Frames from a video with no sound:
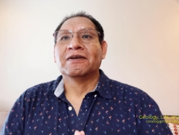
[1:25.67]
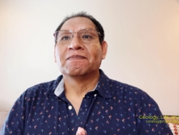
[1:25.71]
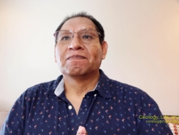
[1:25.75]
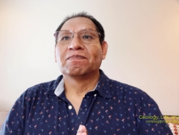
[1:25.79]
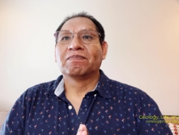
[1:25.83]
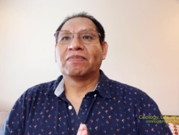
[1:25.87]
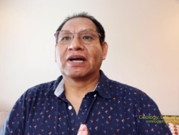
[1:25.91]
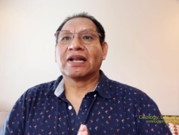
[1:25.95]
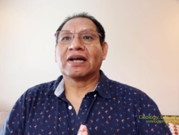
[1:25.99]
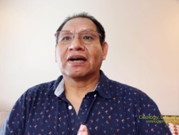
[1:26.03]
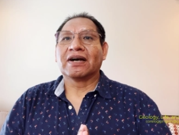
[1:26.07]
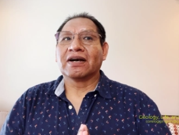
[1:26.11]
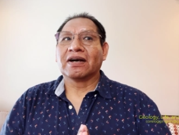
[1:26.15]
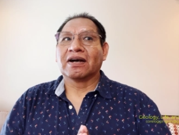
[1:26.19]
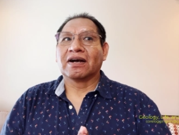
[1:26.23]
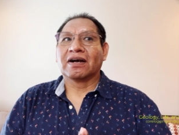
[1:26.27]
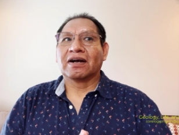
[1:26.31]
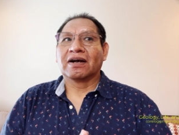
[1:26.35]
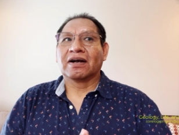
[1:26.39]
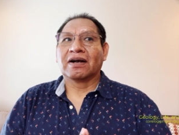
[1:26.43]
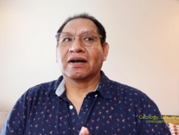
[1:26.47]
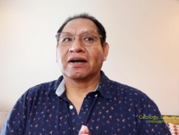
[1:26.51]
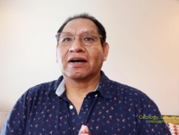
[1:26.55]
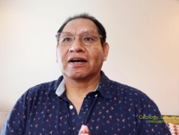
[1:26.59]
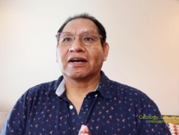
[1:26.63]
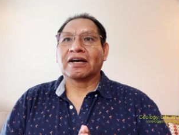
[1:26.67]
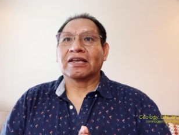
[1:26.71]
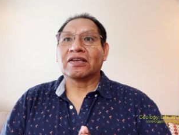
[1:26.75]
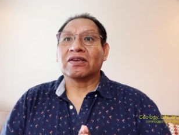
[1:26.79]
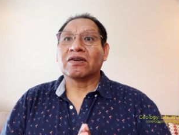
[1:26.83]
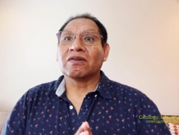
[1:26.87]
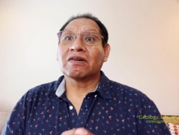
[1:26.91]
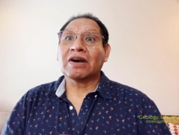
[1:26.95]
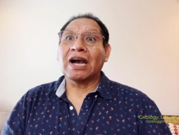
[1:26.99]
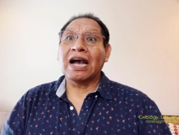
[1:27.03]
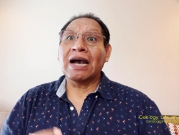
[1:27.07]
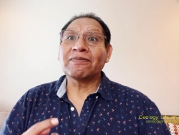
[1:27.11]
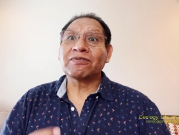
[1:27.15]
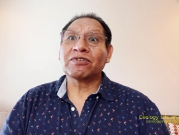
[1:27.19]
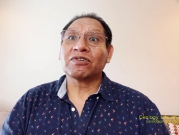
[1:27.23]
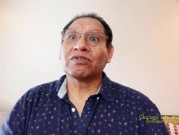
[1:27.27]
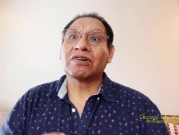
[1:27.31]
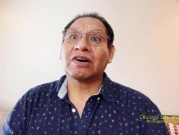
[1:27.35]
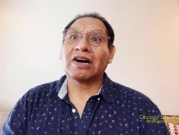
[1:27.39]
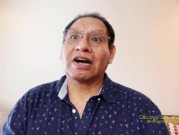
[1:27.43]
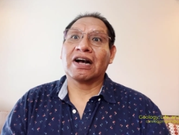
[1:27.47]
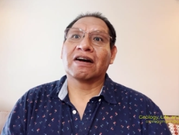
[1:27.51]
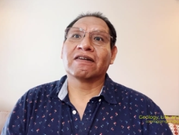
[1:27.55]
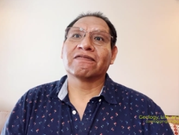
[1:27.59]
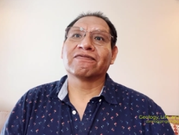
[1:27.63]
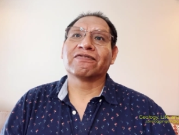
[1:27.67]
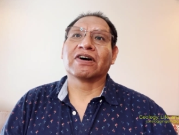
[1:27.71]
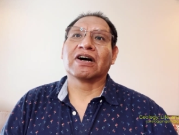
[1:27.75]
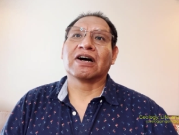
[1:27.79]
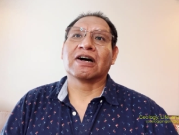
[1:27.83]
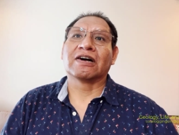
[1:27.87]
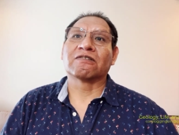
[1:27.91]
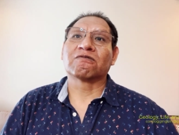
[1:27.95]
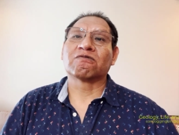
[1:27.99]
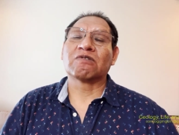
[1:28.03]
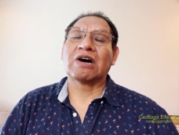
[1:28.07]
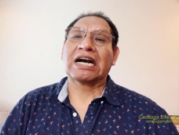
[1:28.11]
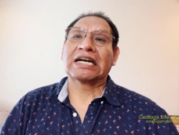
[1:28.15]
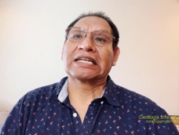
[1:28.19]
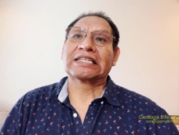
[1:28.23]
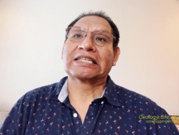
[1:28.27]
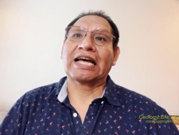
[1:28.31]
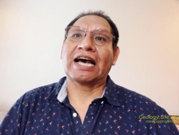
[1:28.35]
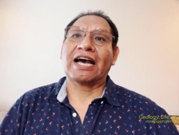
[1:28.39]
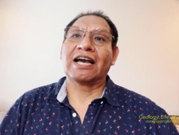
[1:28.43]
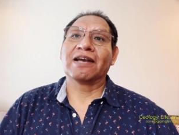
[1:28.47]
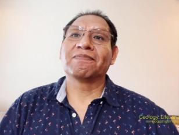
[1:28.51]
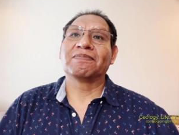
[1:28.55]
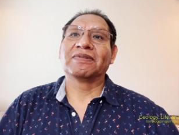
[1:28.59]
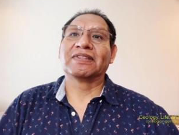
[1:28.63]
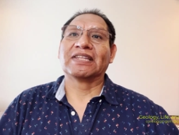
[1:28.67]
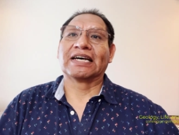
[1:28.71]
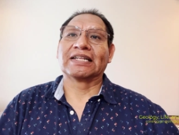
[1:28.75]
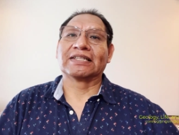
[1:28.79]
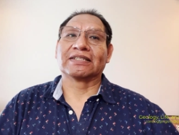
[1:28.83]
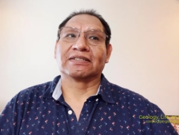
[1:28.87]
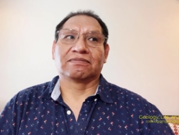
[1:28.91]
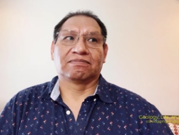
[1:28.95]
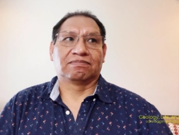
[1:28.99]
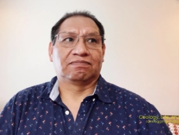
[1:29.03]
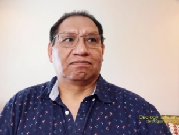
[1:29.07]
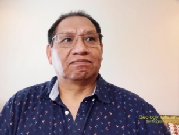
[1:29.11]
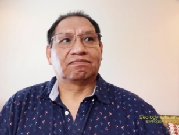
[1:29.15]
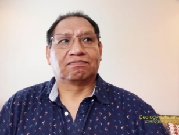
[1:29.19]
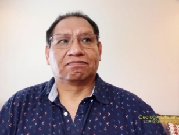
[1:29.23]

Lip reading: But you have to have a rock type that